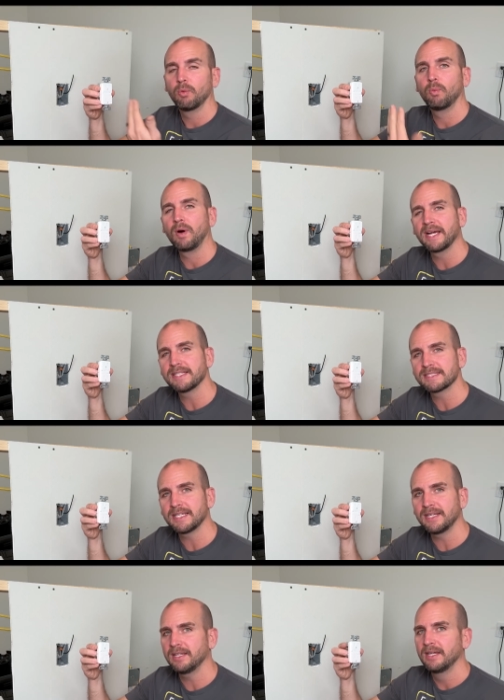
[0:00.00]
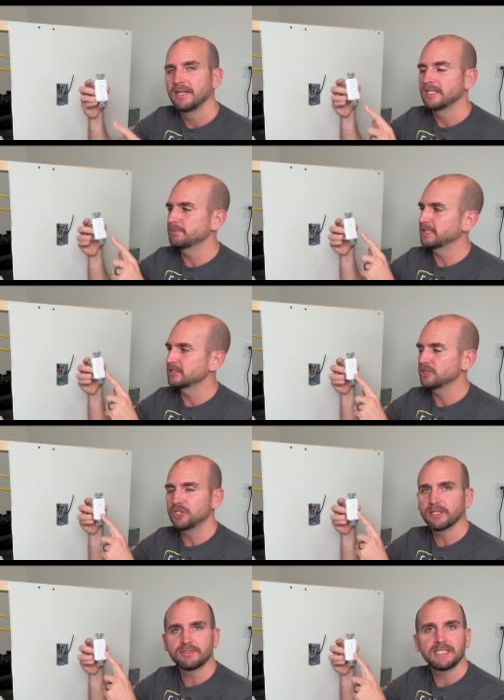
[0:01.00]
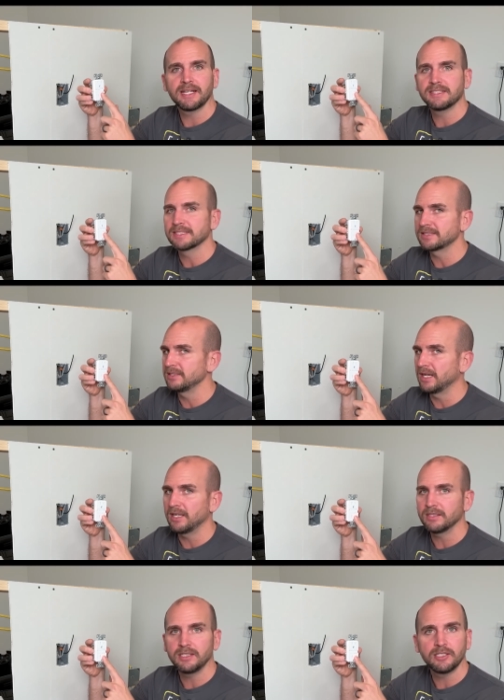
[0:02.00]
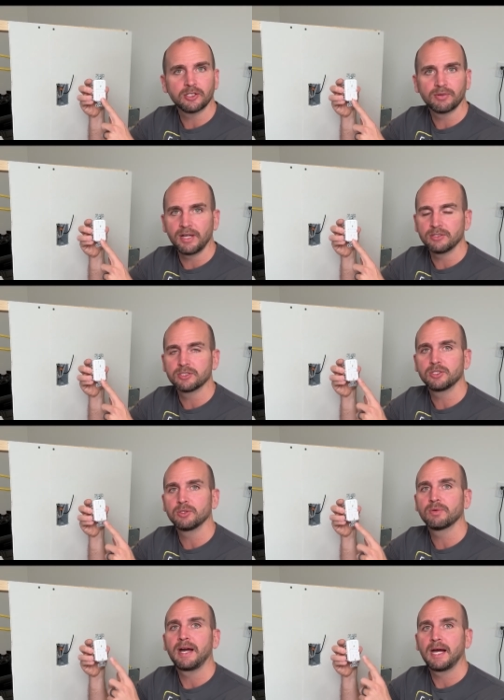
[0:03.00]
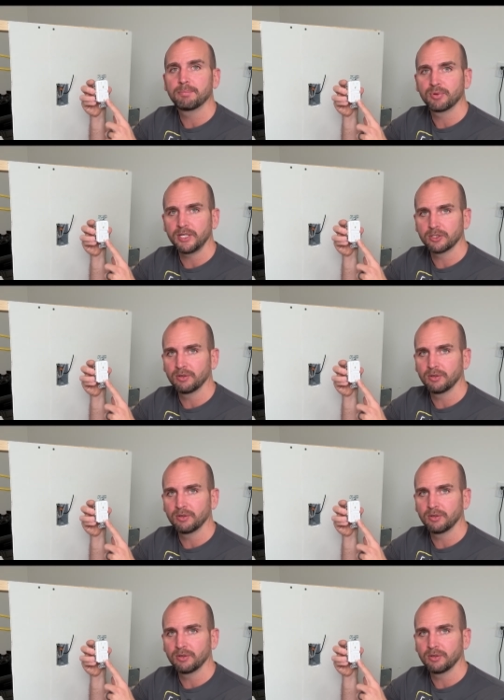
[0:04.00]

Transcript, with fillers: Why is that? Is because a GFCI does not need a ground to operate